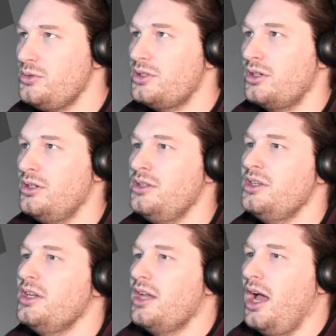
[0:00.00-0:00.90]
turn
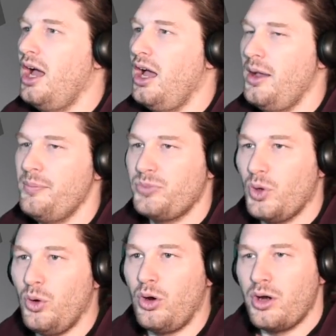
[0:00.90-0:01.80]

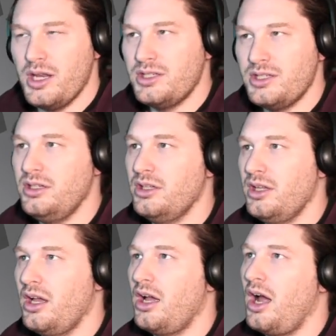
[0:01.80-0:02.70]
ore
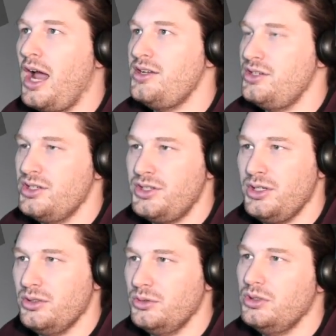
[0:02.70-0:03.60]
into hydrogen
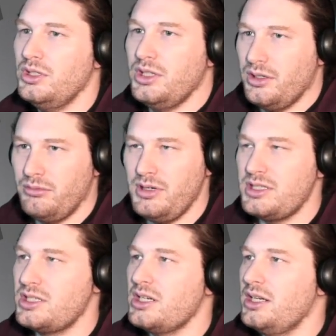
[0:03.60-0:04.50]
2,
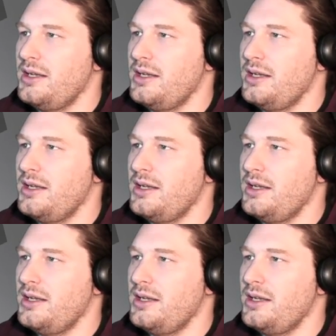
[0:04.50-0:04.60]
which